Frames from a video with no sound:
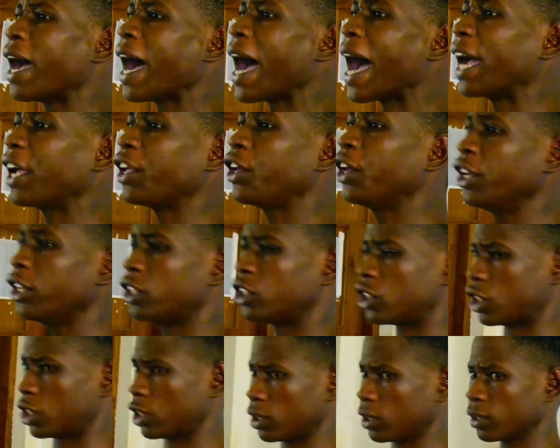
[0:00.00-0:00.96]
high
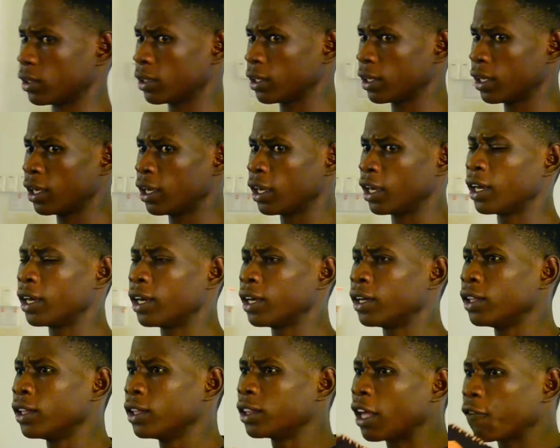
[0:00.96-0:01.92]
heat,
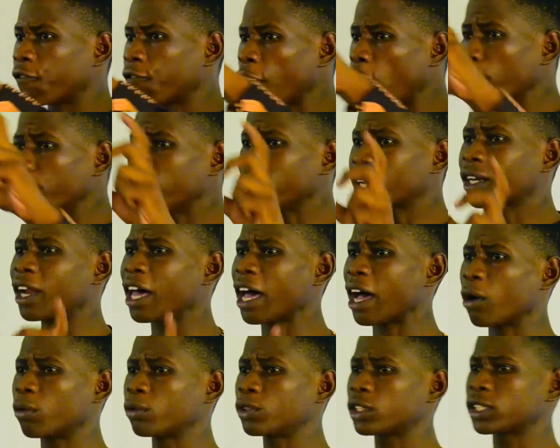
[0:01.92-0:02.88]
the formed
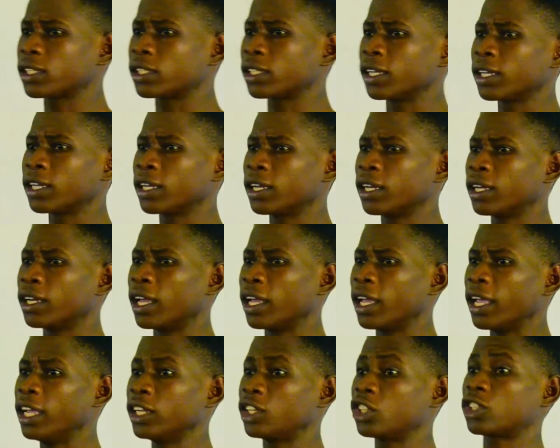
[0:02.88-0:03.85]
clouds,
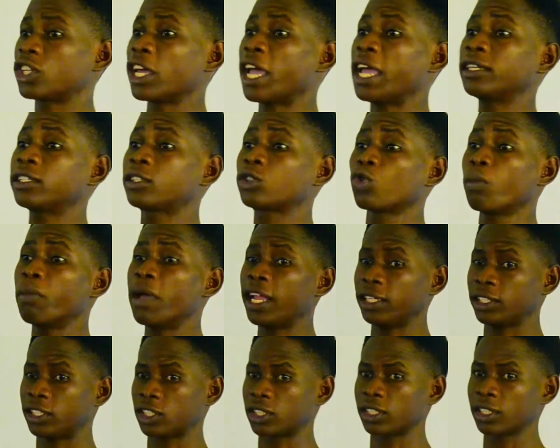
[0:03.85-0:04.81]
it tends to
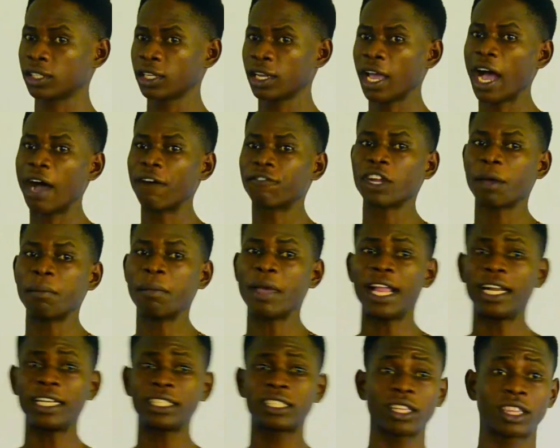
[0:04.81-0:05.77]
melt. After
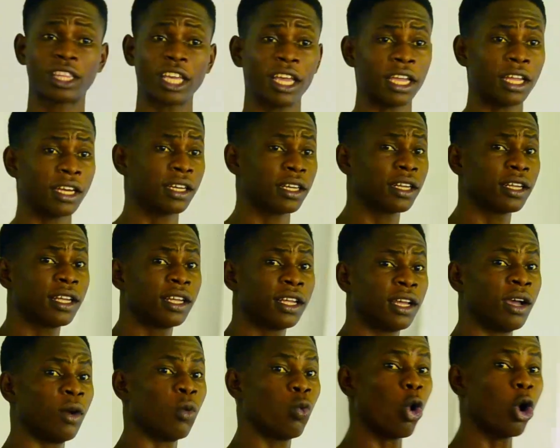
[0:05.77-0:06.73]
melt, then
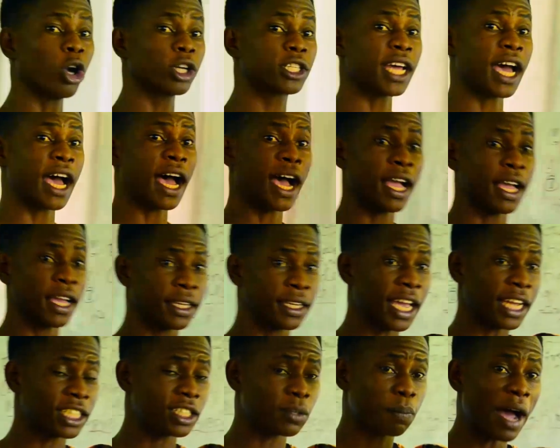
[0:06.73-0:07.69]
water
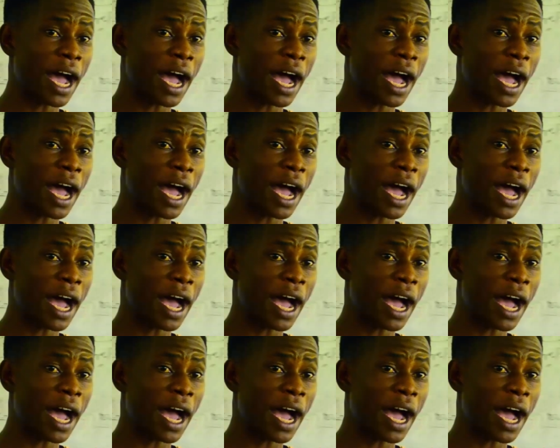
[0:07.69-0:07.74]
gets